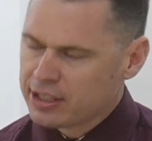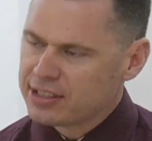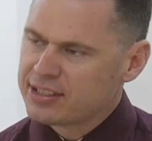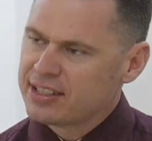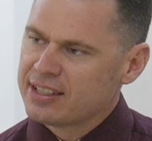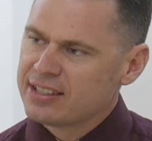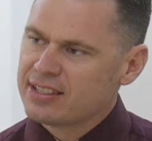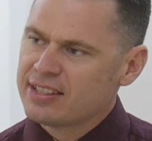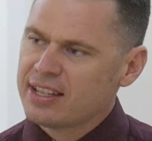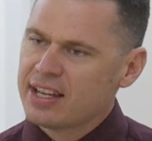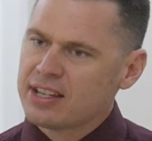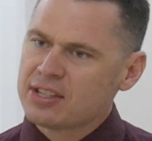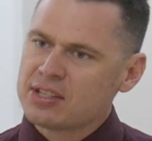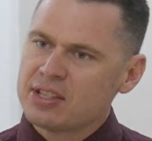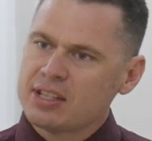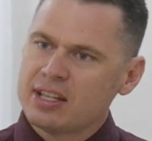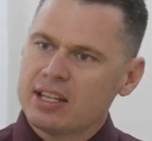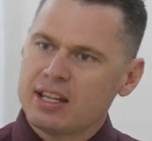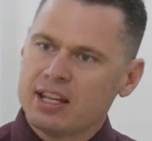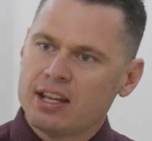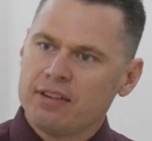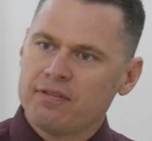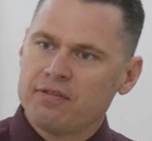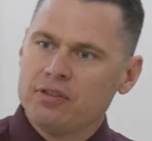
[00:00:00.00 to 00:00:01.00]
It says,
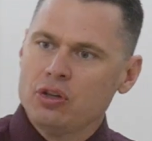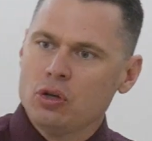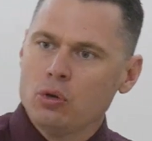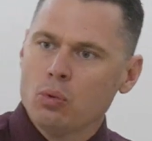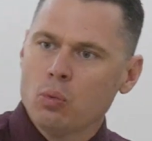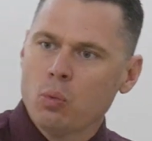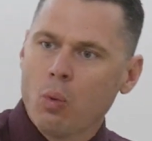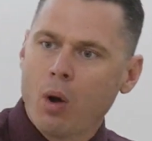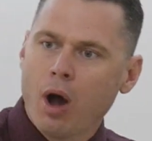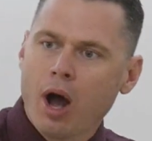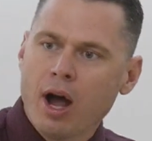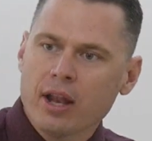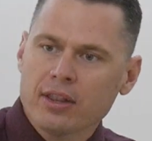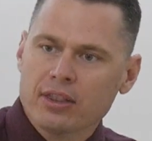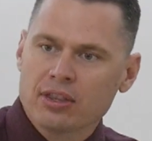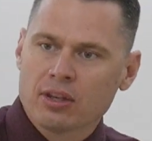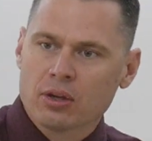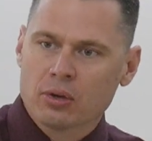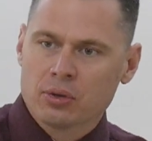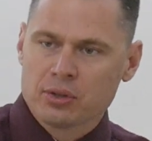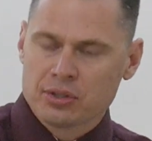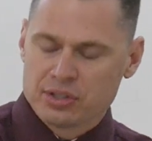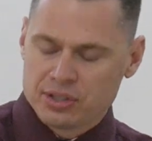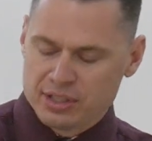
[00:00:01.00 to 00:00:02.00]
if you want
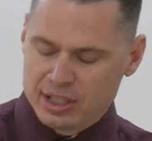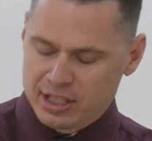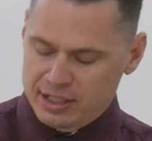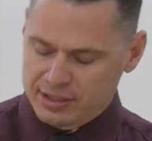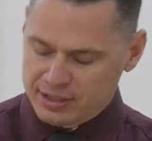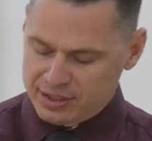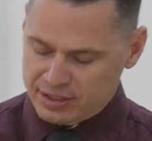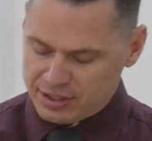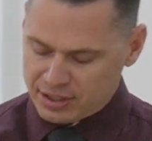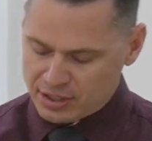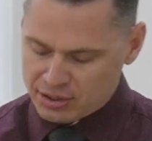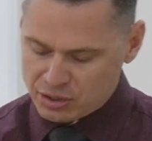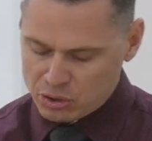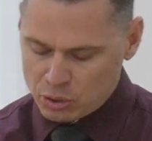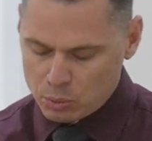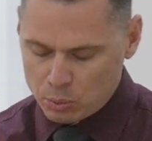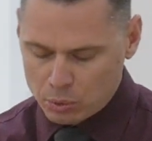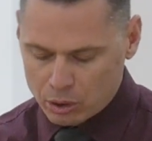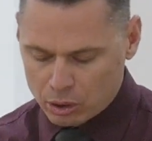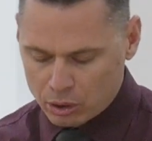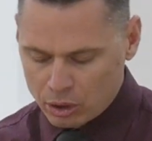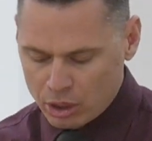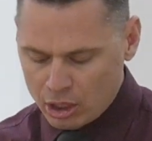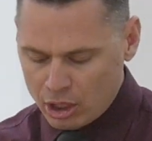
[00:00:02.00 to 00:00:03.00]
those things, it says you
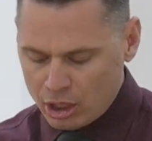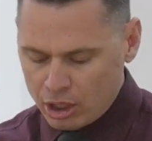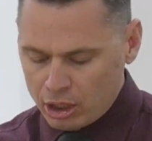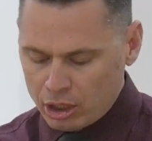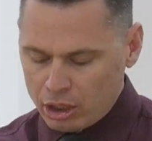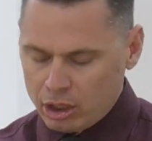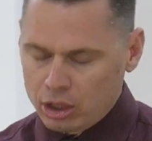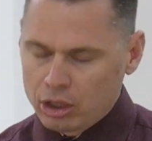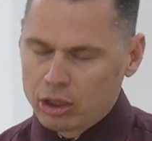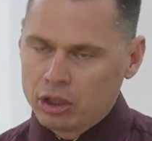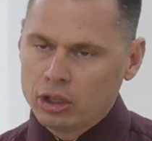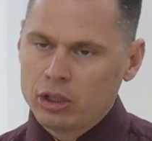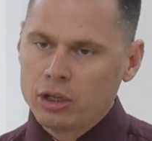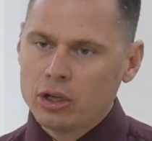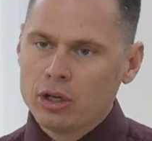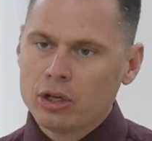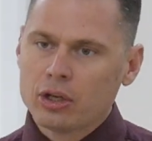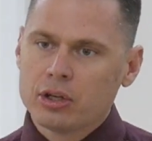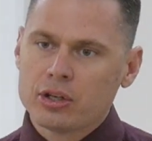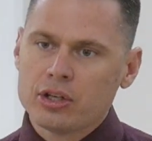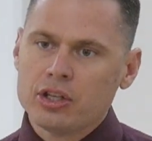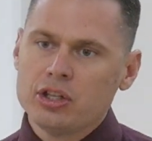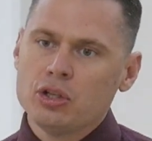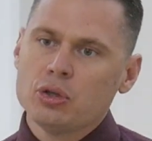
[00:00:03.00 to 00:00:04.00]
will
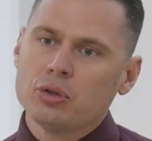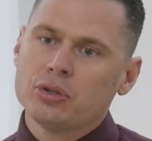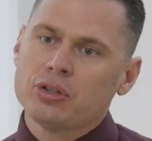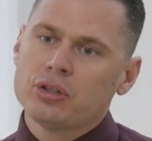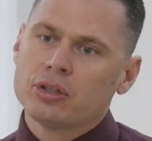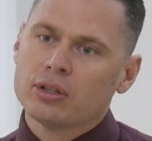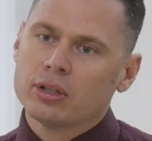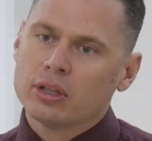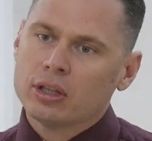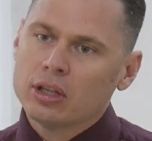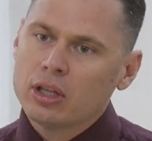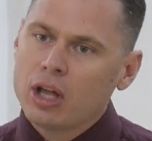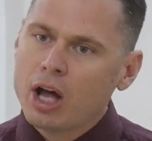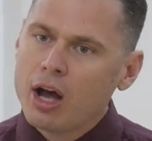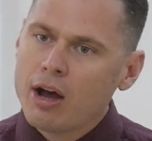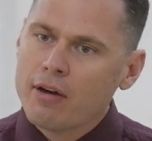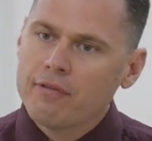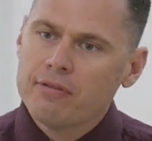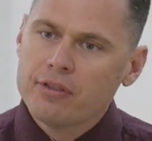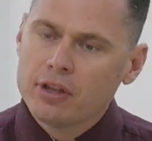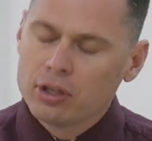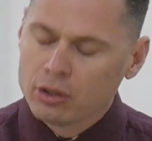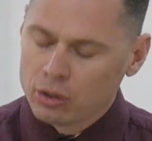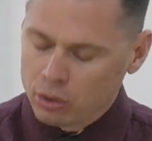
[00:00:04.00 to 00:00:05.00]
learn you to
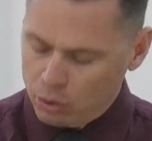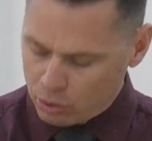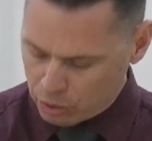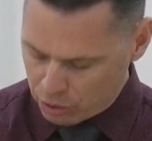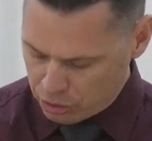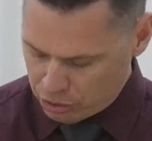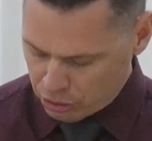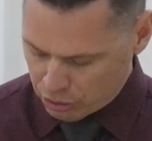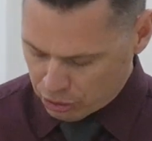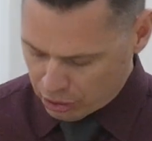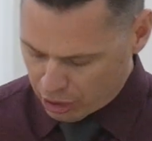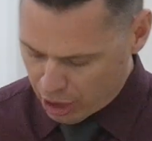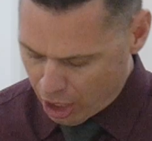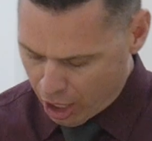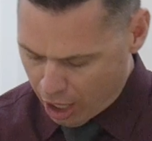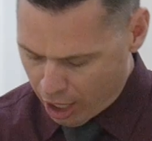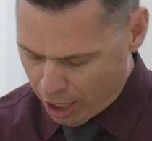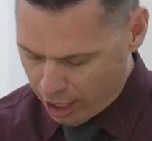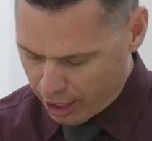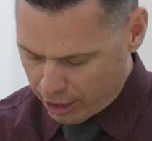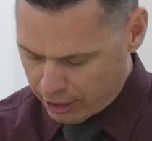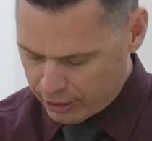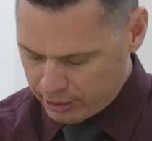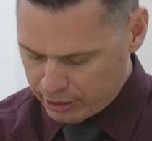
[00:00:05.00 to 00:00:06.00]
love the Lord your
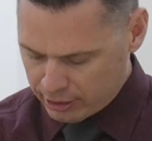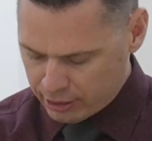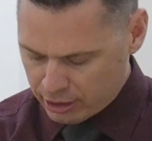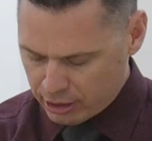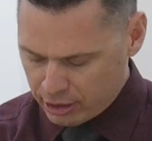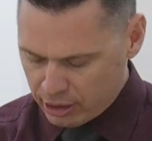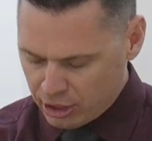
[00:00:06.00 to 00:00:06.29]
God,